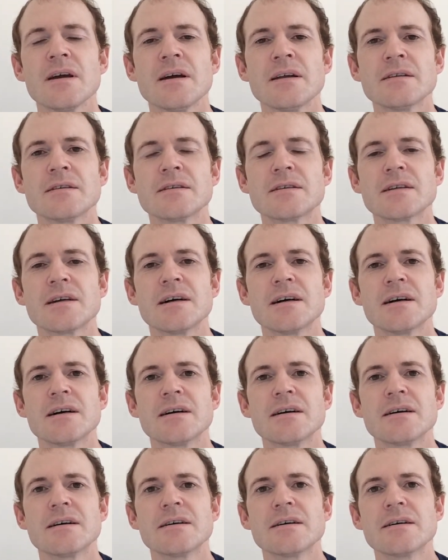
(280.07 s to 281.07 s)
And
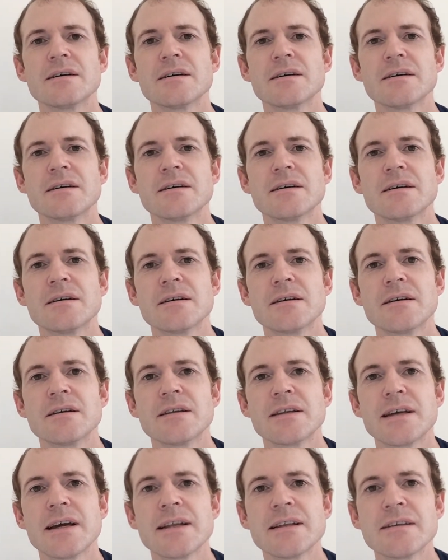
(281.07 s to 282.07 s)

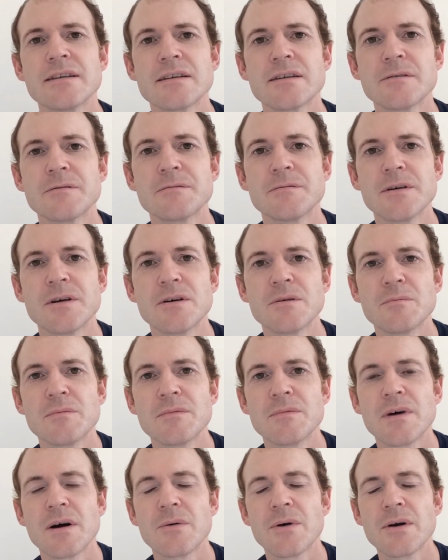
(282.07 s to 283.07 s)
at the end of the film,
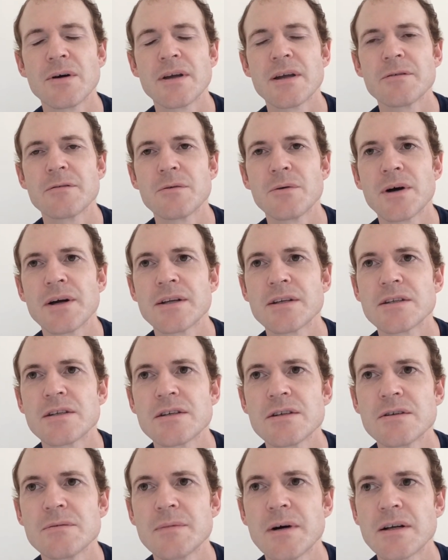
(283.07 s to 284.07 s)
I won't give away
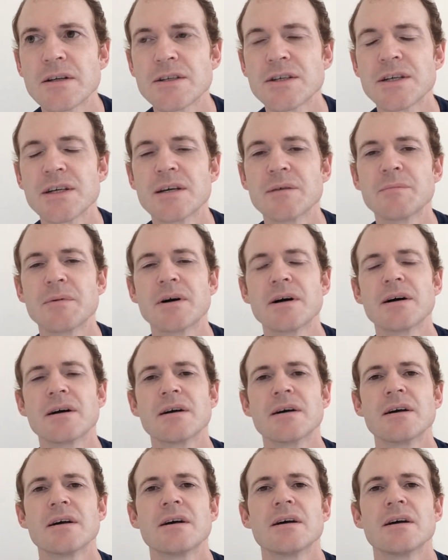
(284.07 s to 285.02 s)
too much here, but